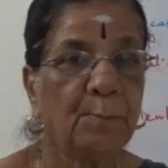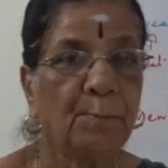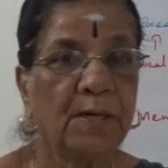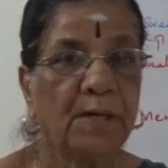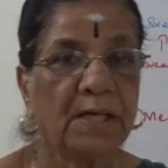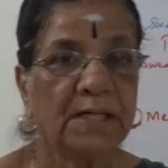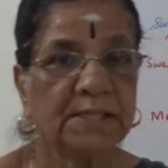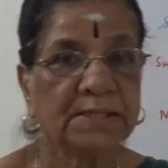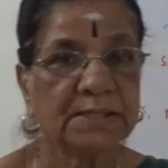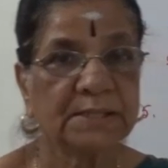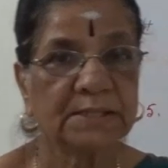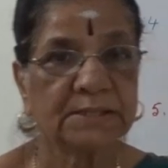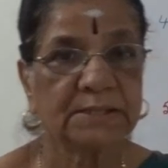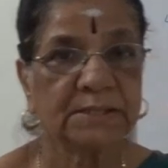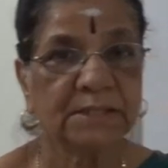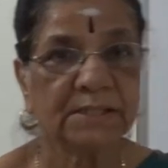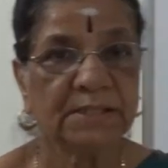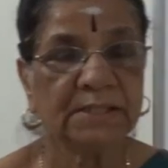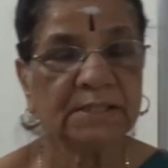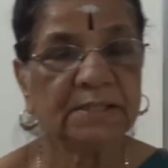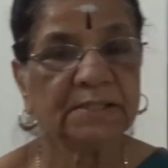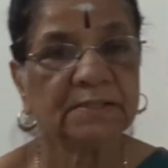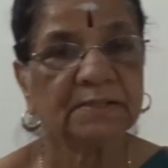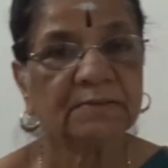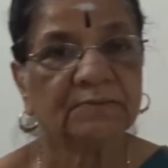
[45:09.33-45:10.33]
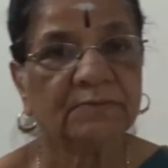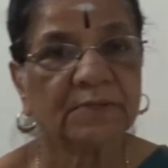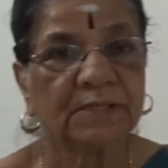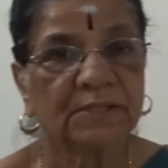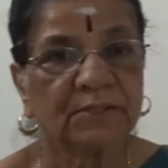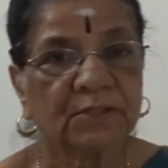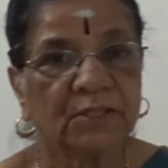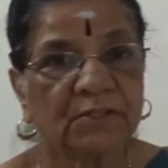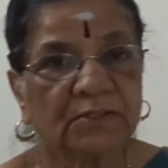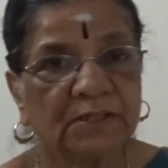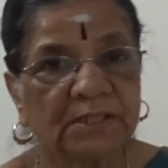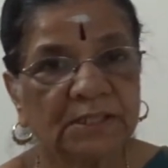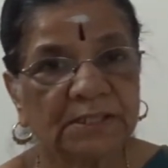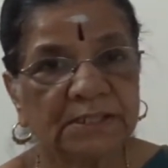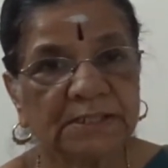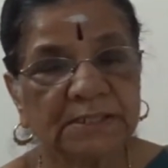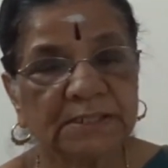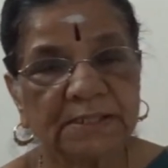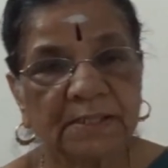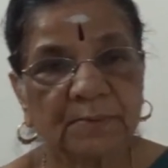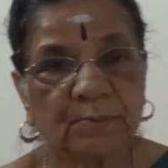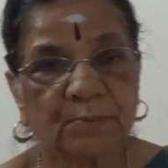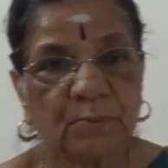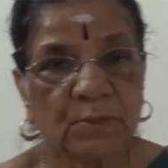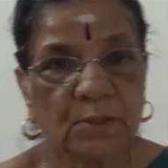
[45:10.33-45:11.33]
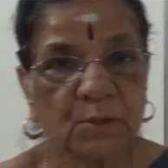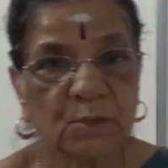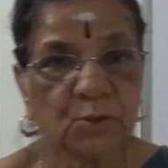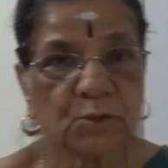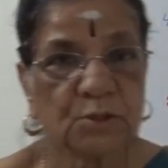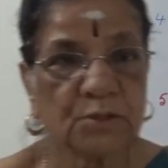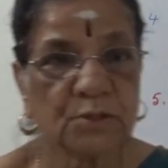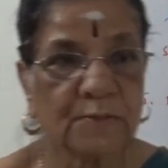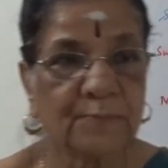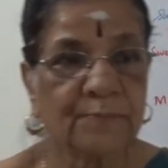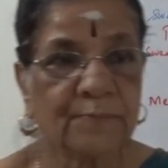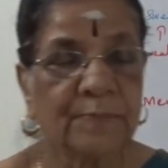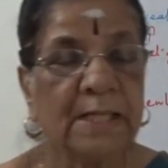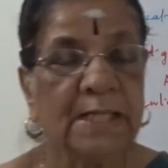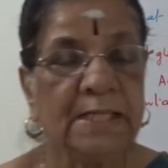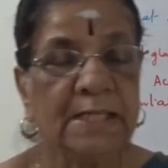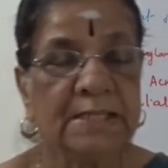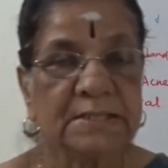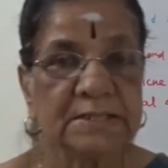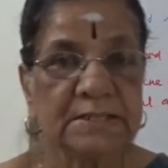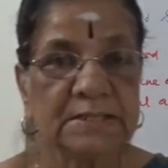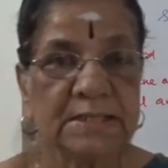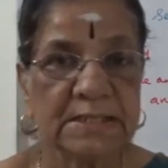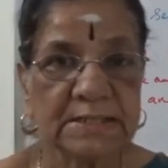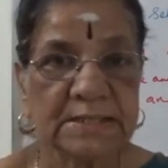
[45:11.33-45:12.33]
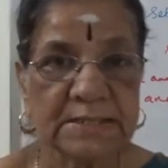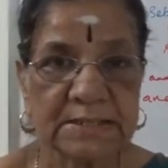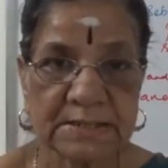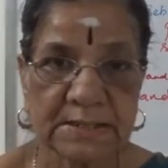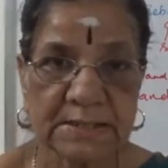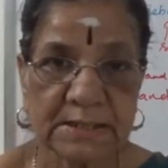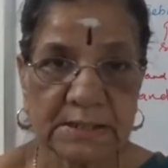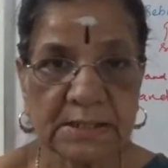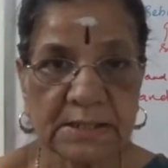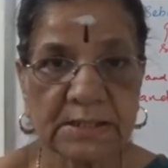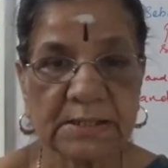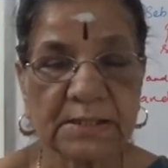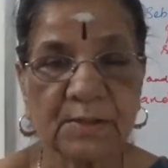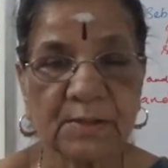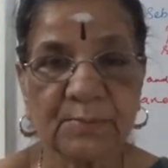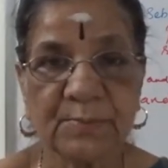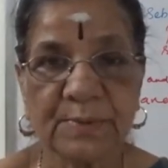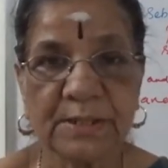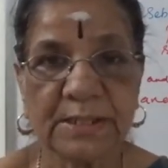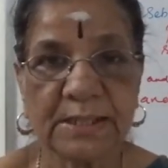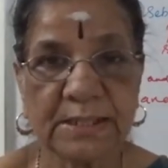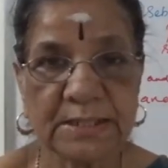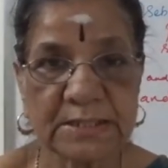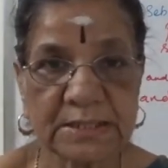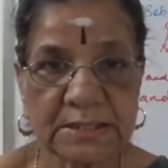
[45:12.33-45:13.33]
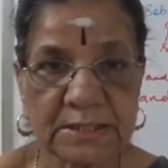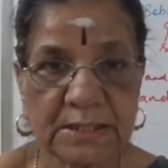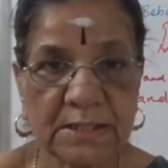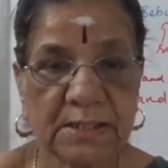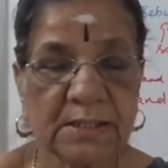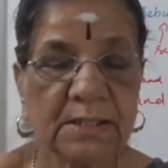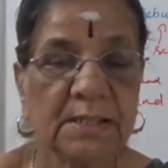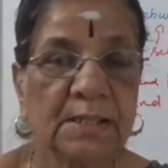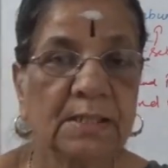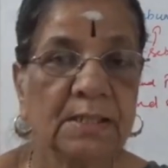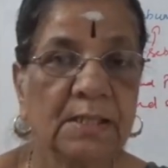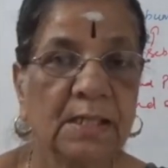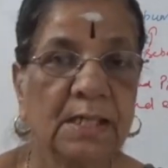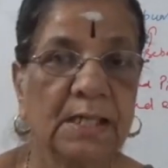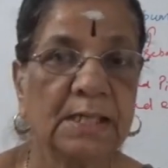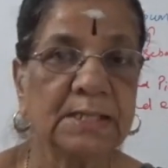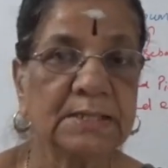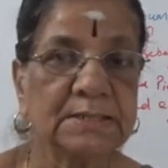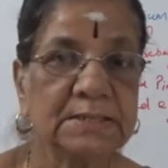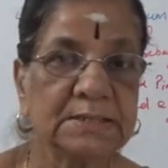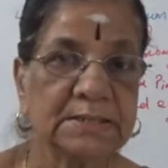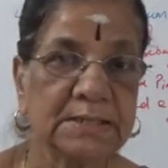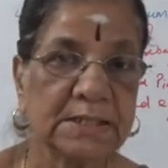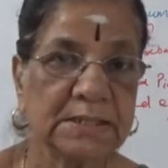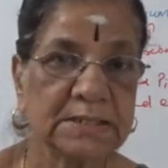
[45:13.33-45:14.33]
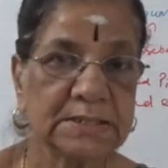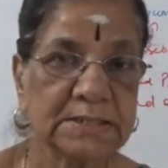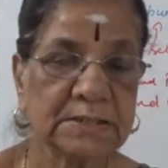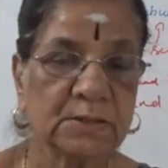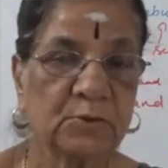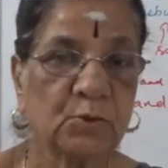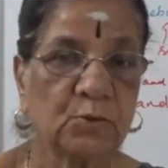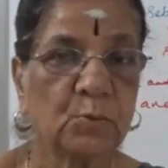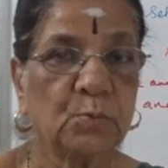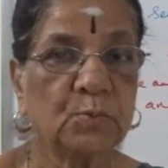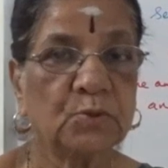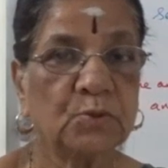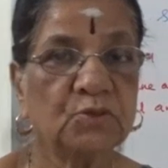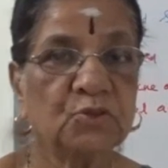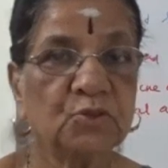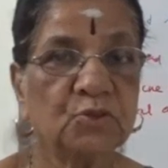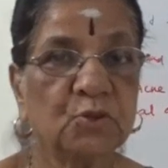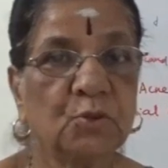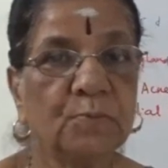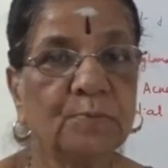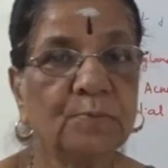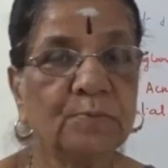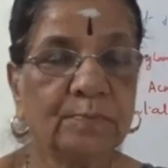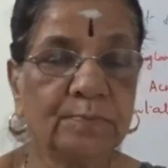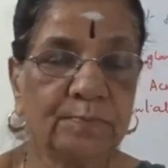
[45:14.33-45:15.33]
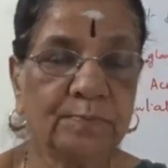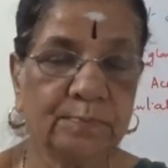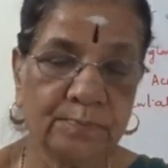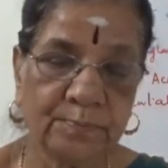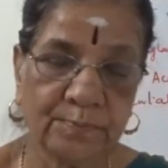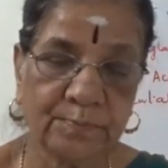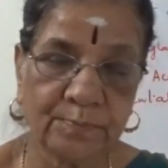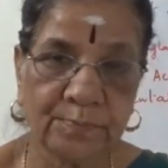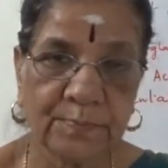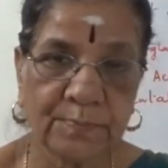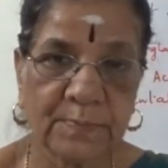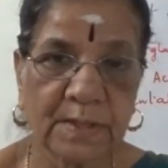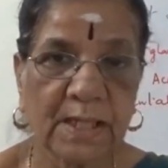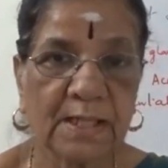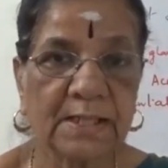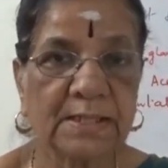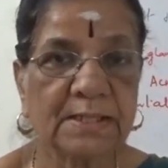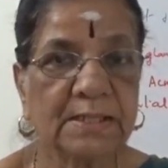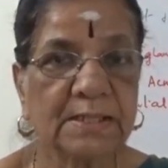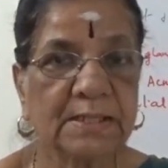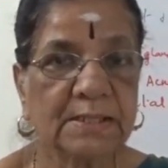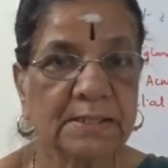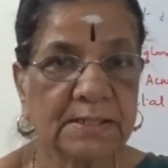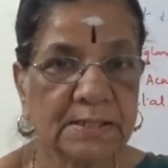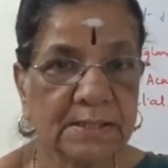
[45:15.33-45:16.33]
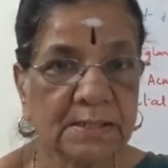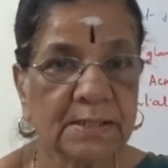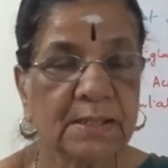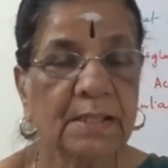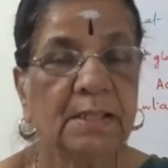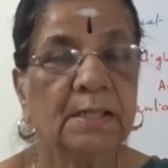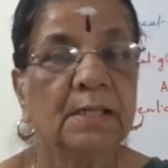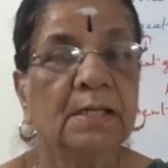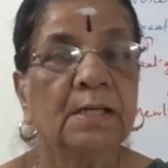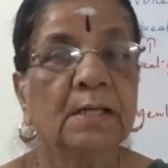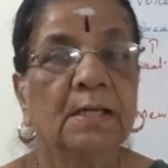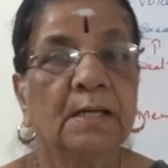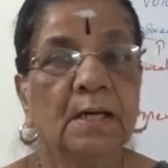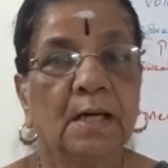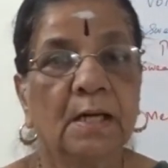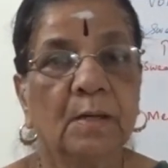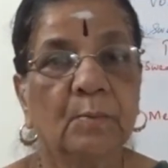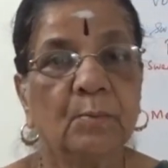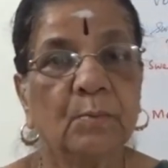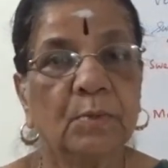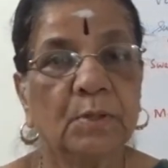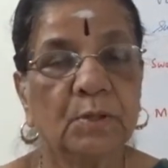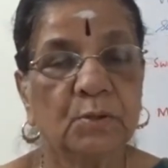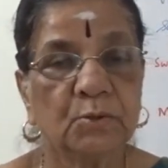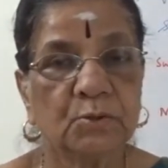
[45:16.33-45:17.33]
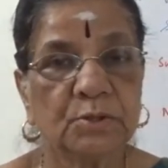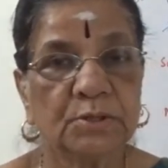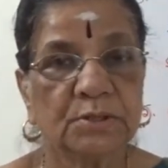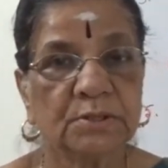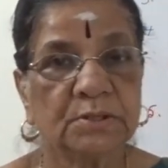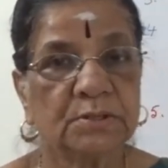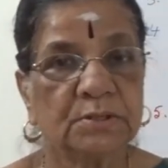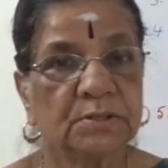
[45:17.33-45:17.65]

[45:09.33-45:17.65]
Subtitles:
part 3, where we have learned about sex determination as sex chromosome and then about